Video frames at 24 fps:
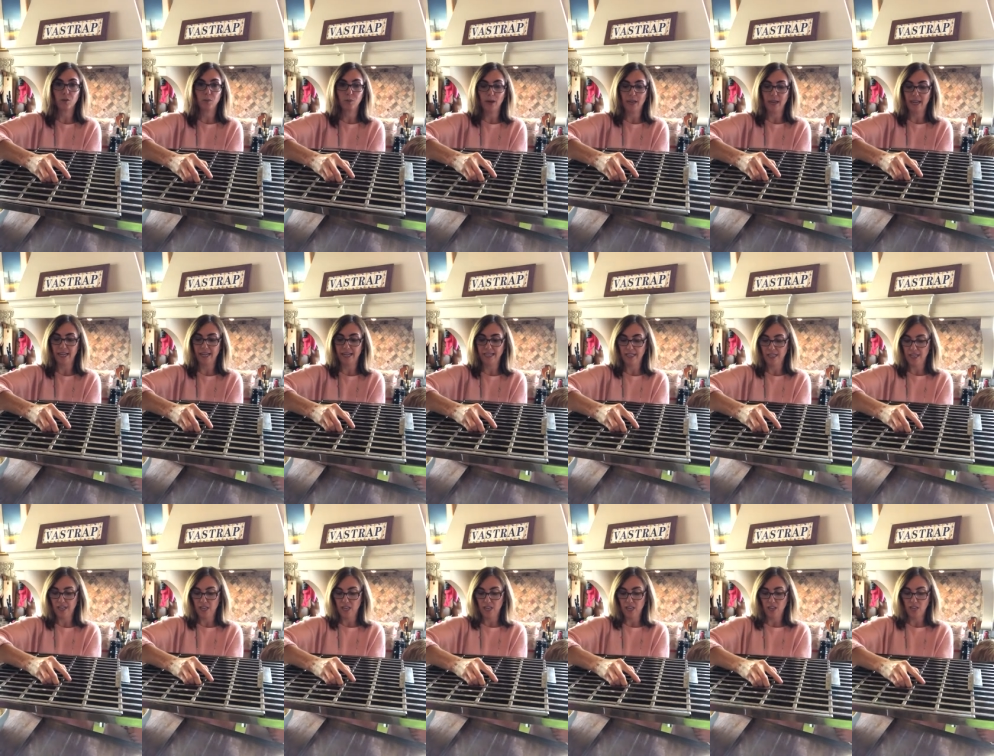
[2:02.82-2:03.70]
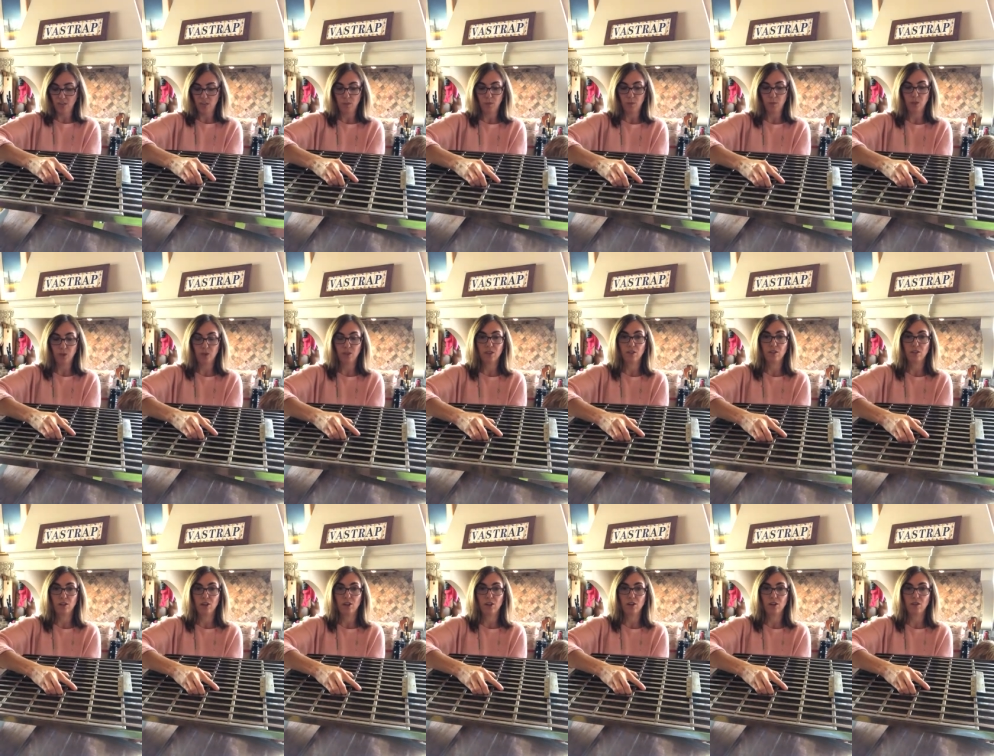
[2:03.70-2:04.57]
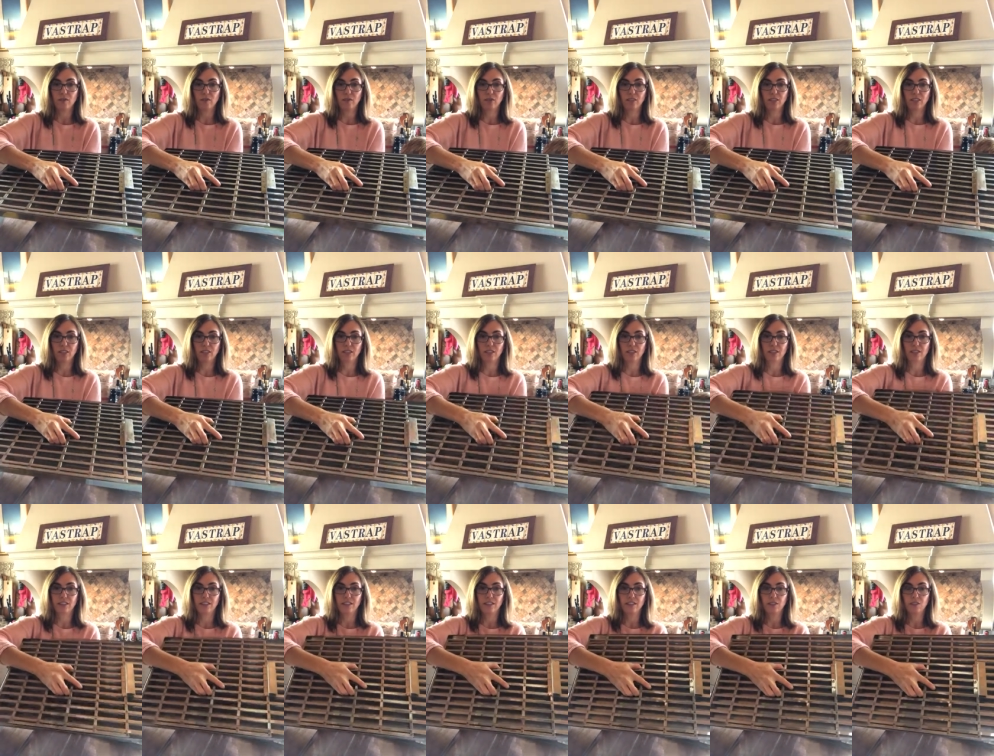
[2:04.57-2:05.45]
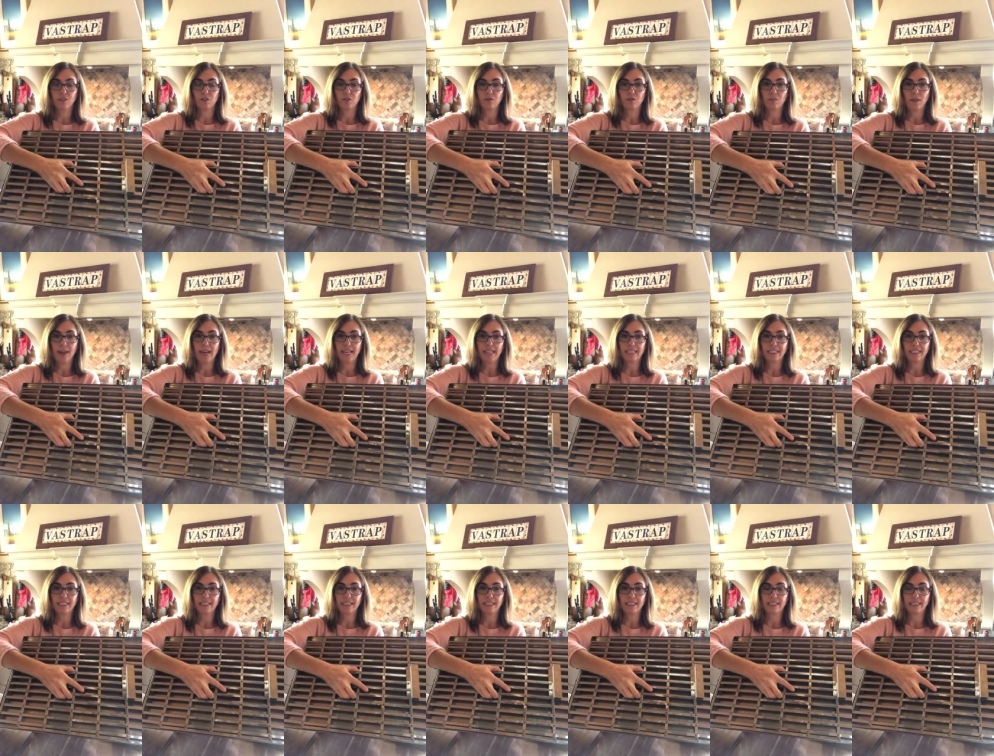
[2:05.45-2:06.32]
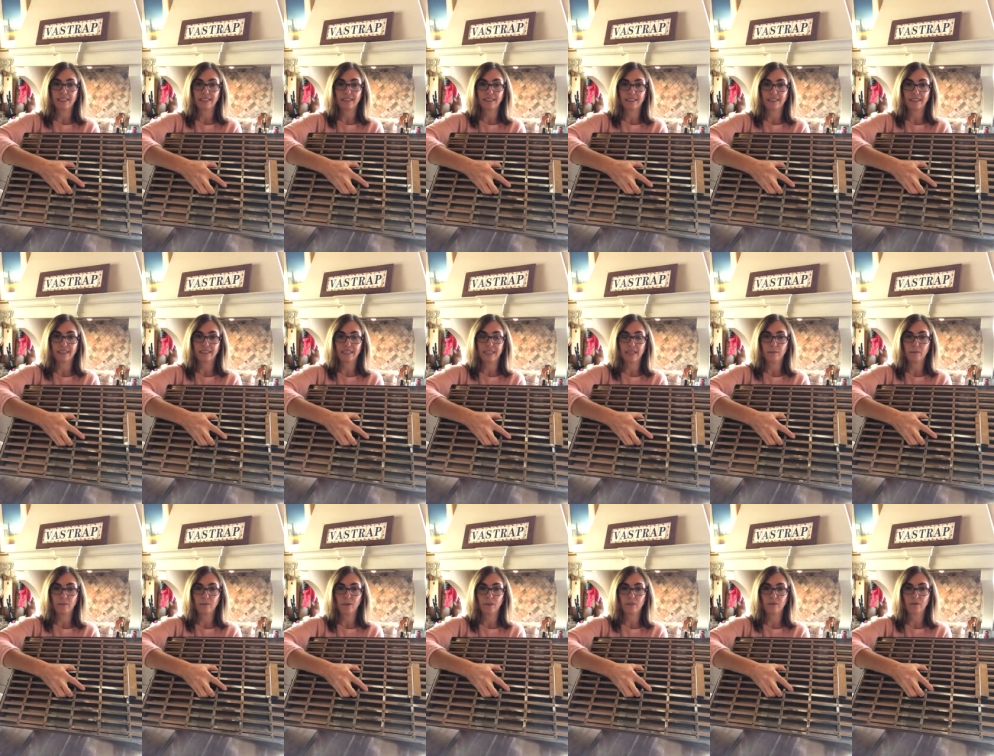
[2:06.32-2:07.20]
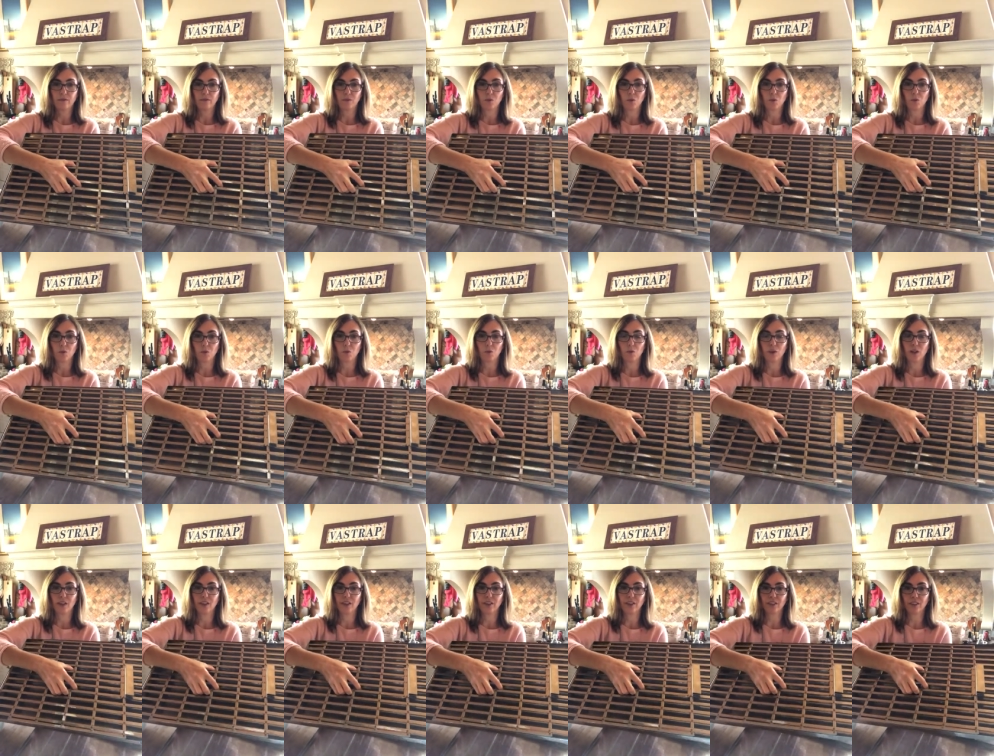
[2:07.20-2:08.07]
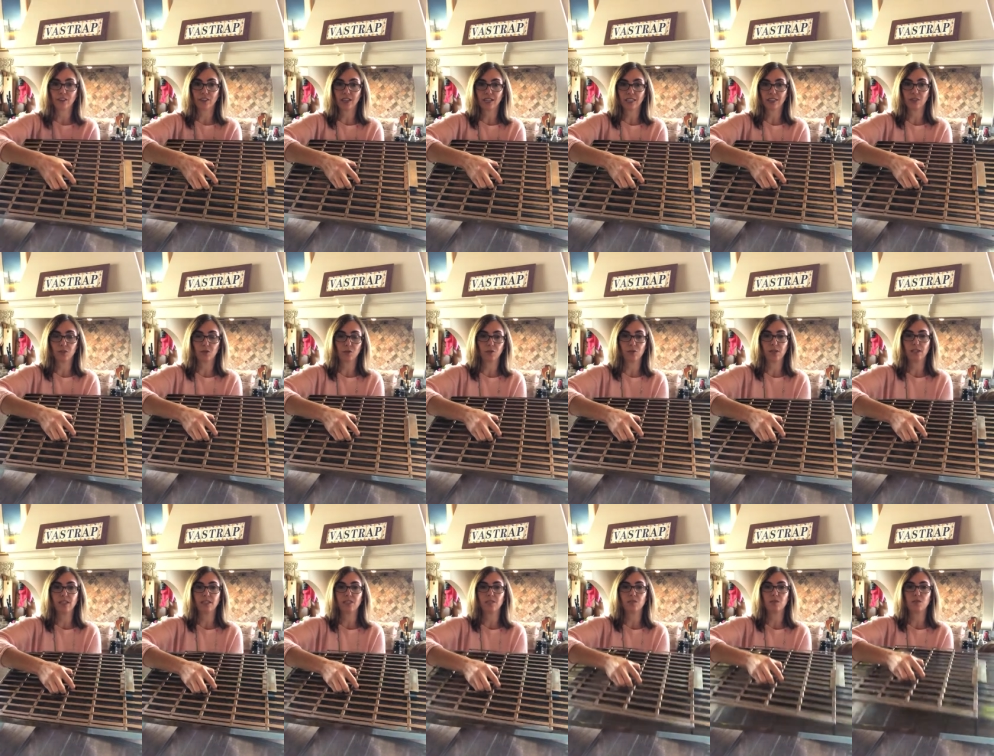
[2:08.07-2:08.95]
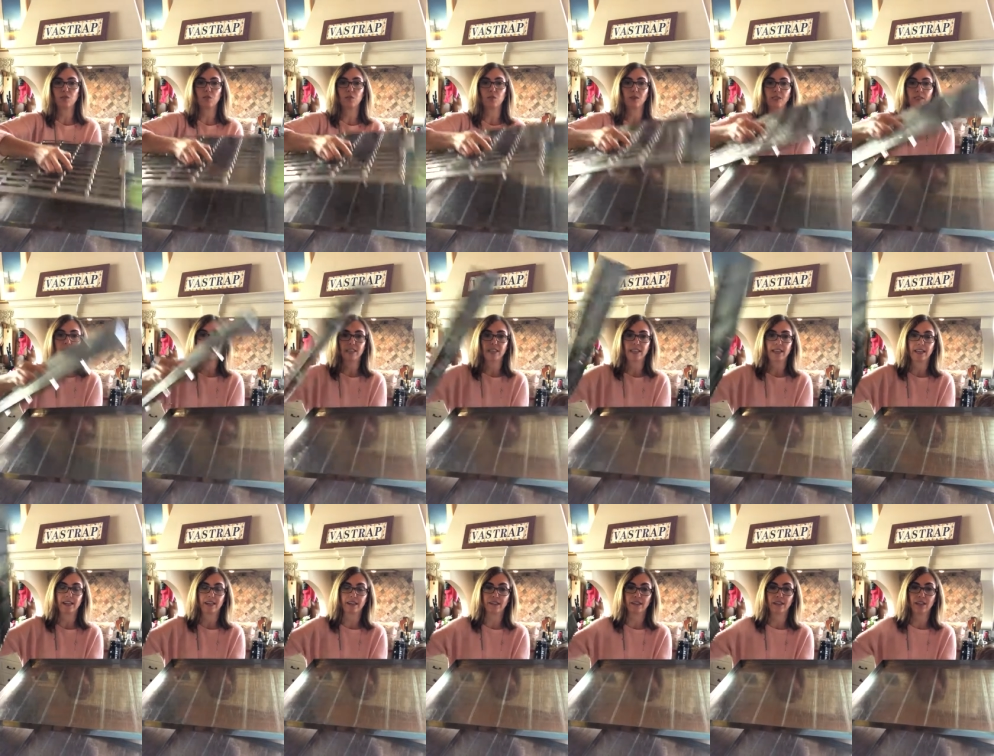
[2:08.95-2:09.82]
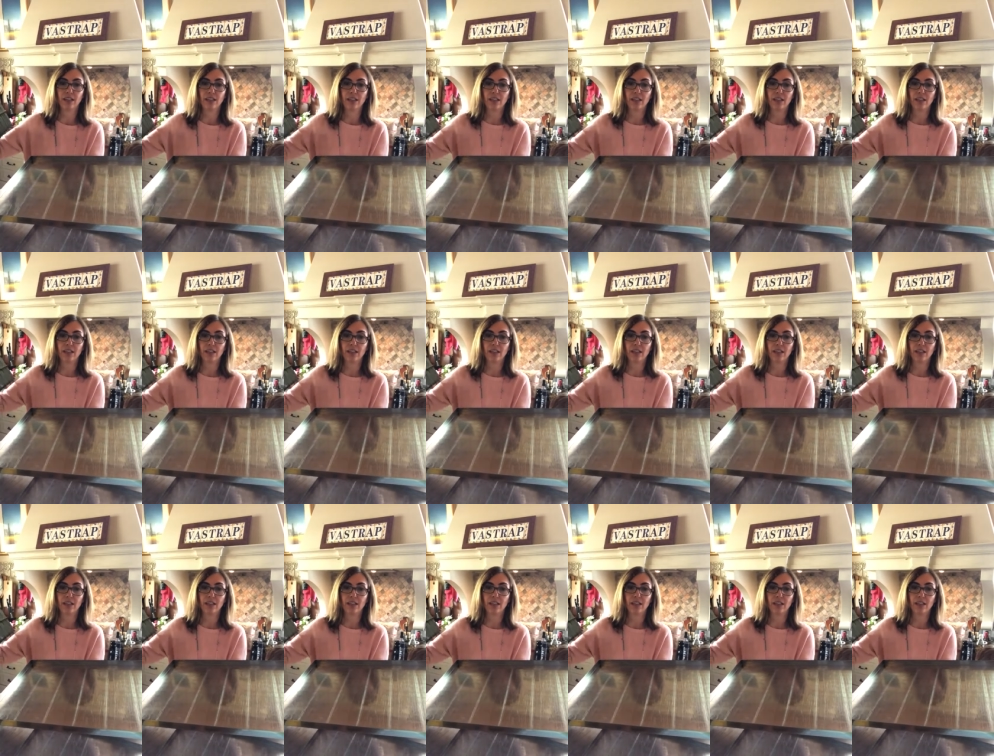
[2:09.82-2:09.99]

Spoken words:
pan, you put this over it so that it sort of makes the template for where you're going to cut your rusks once they're